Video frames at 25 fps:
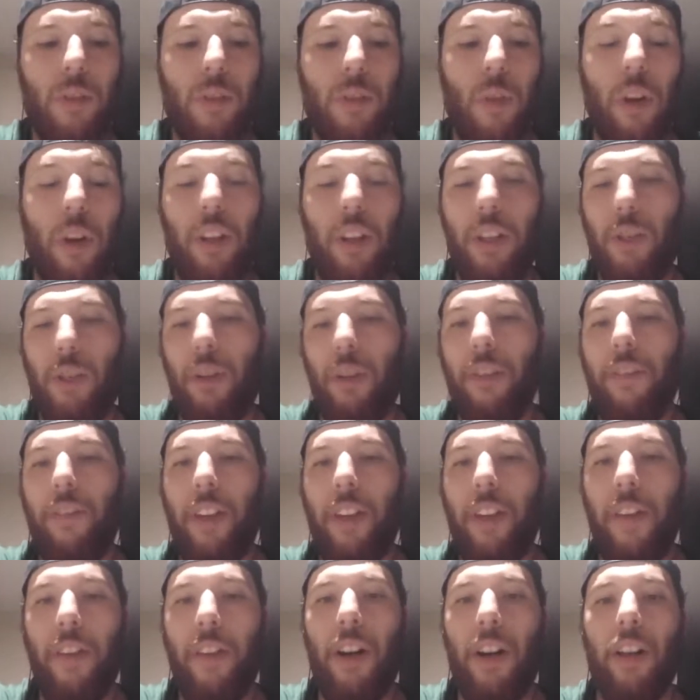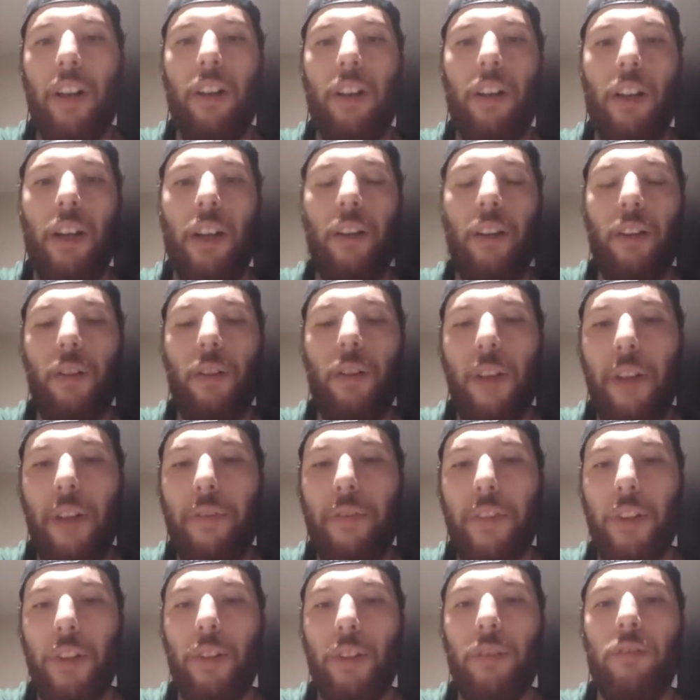oily sort of flavor out of the
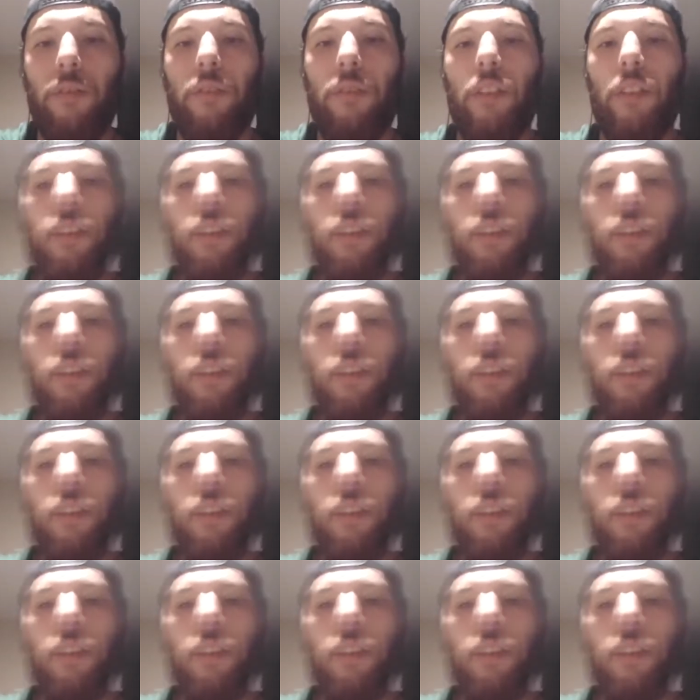grapefruit.